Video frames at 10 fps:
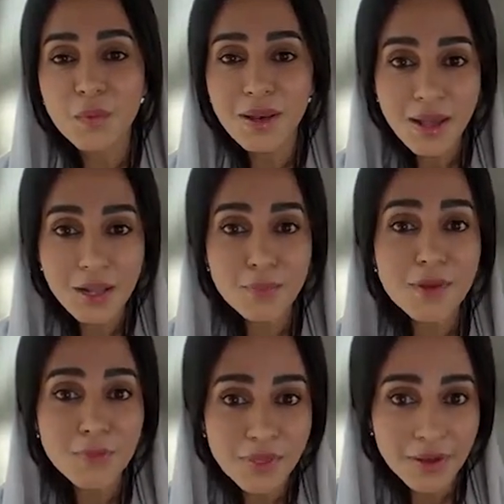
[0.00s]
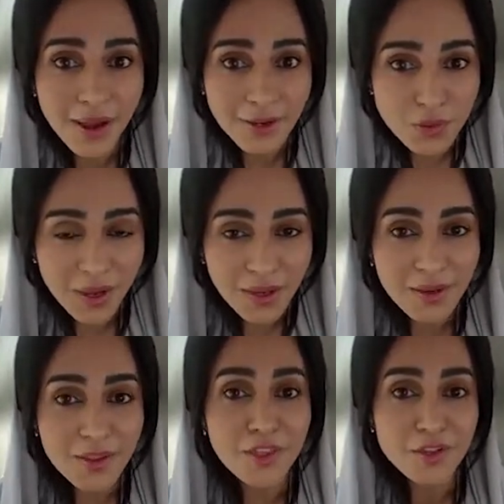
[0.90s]
we will help them in the
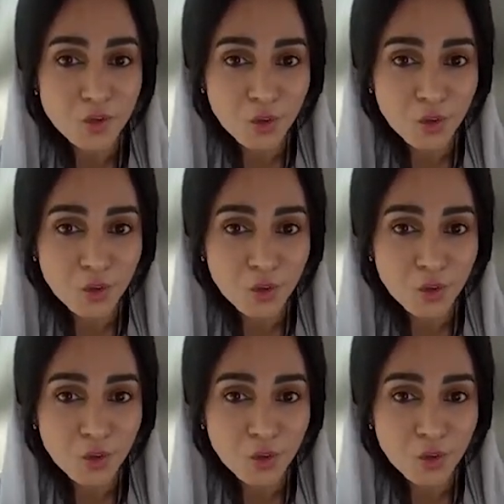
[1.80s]
right way,